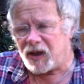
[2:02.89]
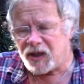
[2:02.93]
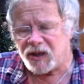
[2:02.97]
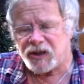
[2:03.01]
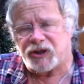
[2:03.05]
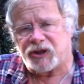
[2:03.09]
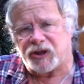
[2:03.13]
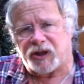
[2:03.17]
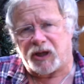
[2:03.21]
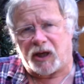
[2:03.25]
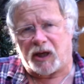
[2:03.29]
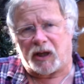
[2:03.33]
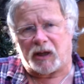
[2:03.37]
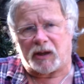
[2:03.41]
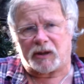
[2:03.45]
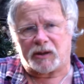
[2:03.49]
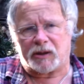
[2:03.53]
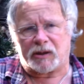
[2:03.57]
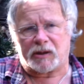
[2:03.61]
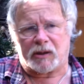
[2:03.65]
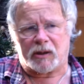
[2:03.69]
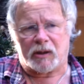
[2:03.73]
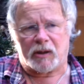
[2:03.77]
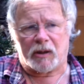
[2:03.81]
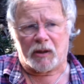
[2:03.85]

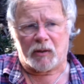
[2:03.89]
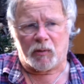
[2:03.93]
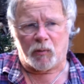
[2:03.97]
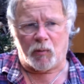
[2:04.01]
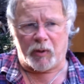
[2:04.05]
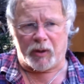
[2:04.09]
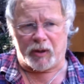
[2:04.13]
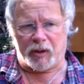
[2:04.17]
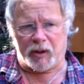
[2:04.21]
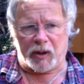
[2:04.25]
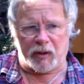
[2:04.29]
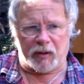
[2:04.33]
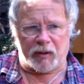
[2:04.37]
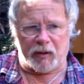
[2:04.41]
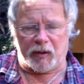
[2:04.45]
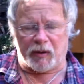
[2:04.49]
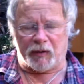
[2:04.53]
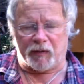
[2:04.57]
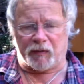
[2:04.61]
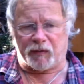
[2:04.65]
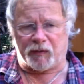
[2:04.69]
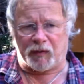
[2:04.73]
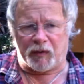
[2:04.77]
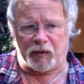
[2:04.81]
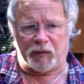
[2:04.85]
insects within
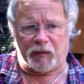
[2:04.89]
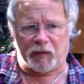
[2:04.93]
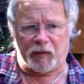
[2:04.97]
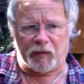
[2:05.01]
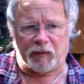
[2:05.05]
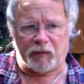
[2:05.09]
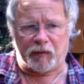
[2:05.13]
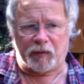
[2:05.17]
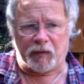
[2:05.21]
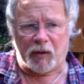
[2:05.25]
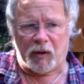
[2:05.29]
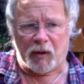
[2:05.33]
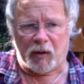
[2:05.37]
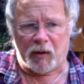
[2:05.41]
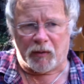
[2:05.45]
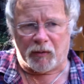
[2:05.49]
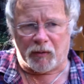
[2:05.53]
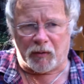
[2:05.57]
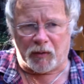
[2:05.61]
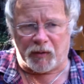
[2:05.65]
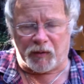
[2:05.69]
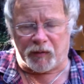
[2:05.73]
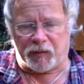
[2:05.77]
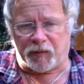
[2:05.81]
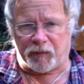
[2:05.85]
these cities
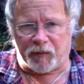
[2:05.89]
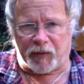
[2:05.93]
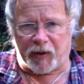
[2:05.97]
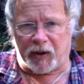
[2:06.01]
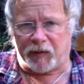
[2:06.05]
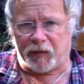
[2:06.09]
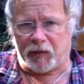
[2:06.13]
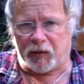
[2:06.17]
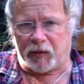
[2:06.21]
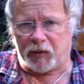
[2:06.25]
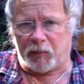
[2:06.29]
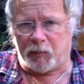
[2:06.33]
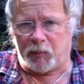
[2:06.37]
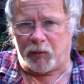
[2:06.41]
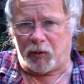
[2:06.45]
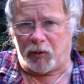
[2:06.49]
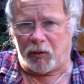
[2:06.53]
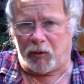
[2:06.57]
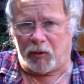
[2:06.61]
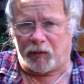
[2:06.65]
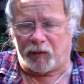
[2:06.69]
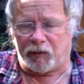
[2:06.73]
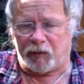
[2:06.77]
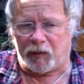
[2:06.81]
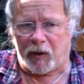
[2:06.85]
that is affecting the
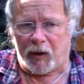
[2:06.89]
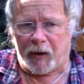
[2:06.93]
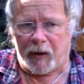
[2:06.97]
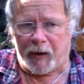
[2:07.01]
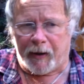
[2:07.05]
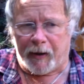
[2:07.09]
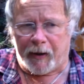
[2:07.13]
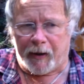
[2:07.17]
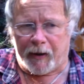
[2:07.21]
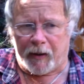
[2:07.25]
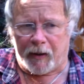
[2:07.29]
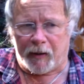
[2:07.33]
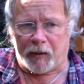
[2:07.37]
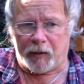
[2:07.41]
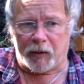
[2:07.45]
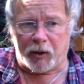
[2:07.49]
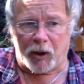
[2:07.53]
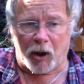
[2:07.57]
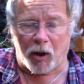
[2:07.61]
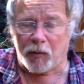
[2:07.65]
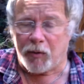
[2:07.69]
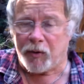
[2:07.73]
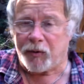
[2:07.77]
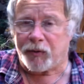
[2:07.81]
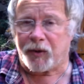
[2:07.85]
birds.
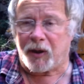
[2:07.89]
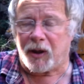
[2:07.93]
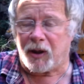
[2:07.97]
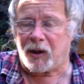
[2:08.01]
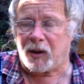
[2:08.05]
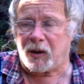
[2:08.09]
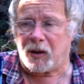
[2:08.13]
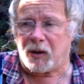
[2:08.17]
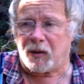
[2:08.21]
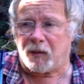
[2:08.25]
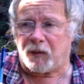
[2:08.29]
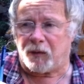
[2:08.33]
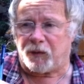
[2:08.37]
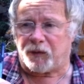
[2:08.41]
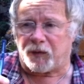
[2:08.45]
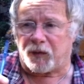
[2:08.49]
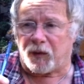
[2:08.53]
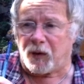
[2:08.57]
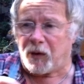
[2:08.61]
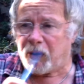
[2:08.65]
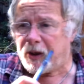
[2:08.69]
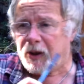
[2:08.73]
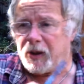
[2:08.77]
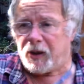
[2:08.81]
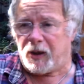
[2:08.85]
The only thing
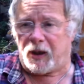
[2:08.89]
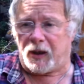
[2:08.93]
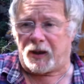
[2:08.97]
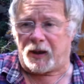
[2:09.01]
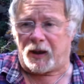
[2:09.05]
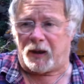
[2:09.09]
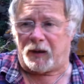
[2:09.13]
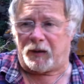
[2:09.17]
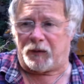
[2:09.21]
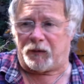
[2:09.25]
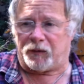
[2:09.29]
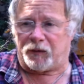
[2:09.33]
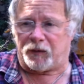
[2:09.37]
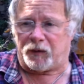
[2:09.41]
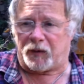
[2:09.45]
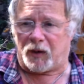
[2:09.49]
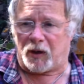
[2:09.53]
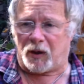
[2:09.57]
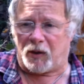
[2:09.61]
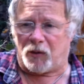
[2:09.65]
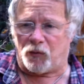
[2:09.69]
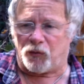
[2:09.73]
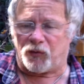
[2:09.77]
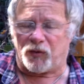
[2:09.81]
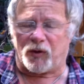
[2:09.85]
slightly against
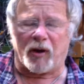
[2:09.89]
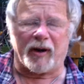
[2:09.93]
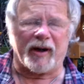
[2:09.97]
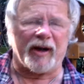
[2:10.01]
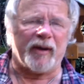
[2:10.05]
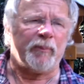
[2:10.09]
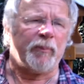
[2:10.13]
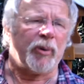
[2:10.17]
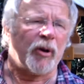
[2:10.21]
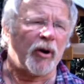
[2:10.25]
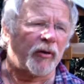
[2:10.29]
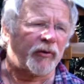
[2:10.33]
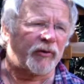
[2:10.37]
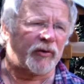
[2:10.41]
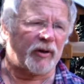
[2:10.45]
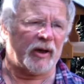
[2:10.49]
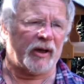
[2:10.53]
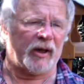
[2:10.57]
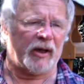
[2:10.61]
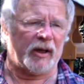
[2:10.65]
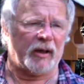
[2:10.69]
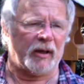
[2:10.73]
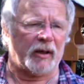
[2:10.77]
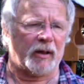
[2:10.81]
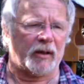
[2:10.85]
that, or slightly
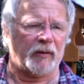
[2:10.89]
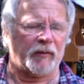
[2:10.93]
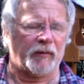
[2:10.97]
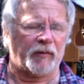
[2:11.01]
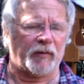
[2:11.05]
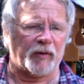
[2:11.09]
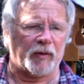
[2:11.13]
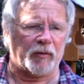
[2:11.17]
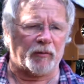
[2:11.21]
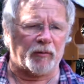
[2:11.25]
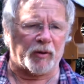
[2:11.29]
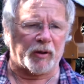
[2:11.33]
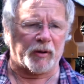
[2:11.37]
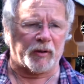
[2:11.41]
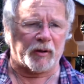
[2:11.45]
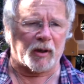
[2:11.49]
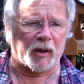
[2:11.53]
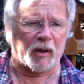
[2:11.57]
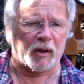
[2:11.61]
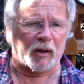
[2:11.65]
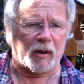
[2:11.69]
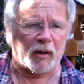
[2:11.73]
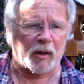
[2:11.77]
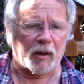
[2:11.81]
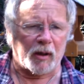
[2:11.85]
puzzling considering
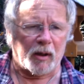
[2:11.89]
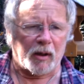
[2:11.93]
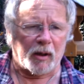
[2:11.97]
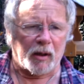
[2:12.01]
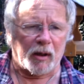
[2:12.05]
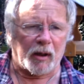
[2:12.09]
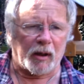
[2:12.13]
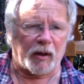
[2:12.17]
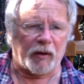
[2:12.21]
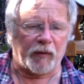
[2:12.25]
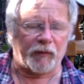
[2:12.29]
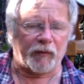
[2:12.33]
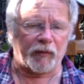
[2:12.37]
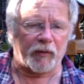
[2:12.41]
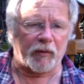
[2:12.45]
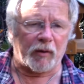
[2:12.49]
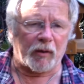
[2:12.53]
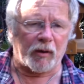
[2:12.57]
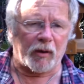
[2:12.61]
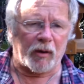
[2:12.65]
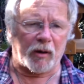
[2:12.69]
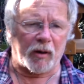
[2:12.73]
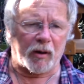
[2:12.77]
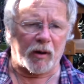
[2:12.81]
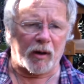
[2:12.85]
that, is that
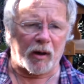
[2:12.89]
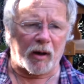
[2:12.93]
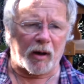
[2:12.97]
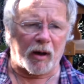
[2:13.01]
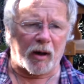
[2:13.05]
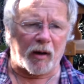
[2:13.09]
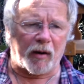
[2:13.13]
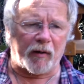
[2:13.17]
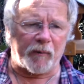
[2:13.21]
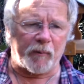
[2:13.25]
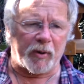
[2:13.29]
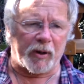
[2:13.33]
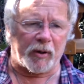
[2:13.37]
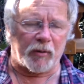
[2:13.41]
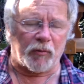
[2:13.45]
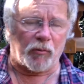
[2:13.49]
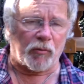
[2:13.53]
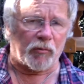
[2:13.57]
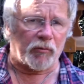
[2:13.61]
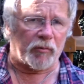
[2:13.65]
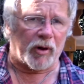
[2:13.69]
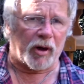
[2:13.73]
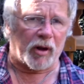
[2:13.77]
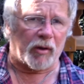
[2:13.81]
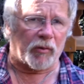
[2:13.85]
I've been
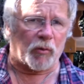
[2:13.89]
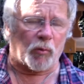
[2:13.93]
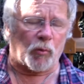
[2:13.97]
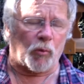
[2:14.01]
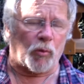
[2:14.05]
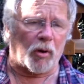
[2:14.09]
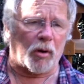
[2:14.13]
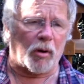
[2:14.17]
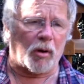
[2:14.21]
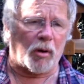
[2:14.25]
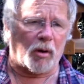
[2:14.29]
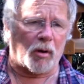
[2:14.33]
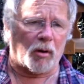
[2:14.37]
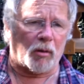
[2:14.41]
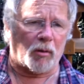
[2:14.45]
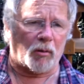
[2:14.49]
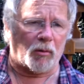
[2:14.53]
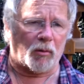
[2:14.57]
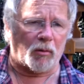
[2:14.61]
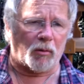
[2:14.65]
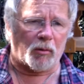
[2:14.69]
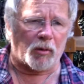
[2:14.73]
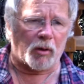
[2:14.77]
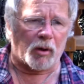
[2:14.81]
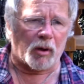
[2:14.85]
all around the
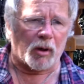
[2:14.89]
world